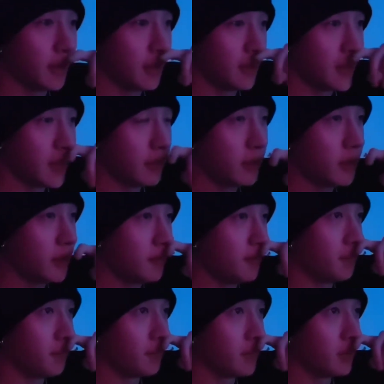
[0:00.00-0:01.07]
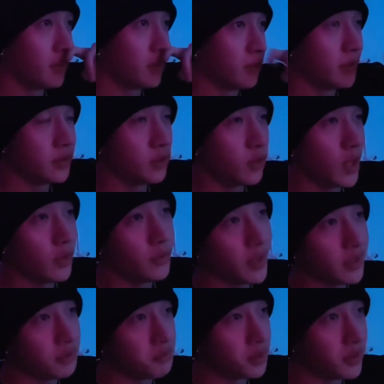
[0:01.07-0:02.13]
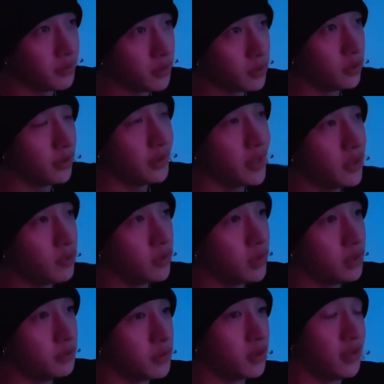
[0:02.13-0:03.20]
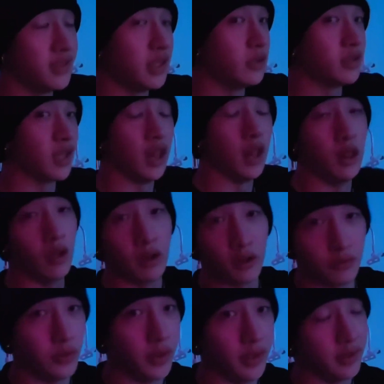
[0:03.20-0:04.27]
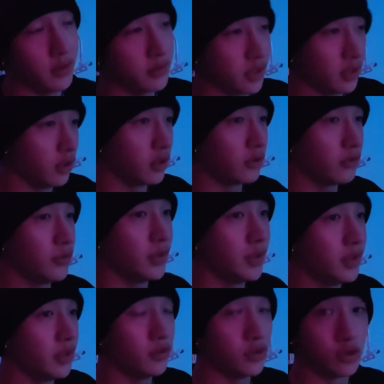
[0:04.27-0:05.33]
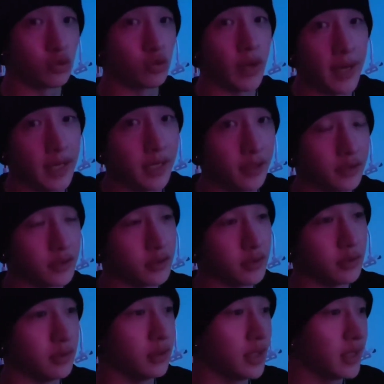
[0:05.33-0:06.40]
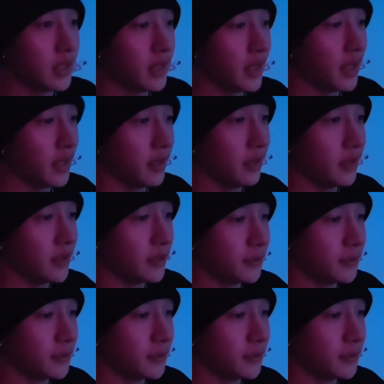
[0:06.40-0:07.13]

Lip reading: Now the reason why we had to pre-record that was because there was a lot of wind. It was raining too, and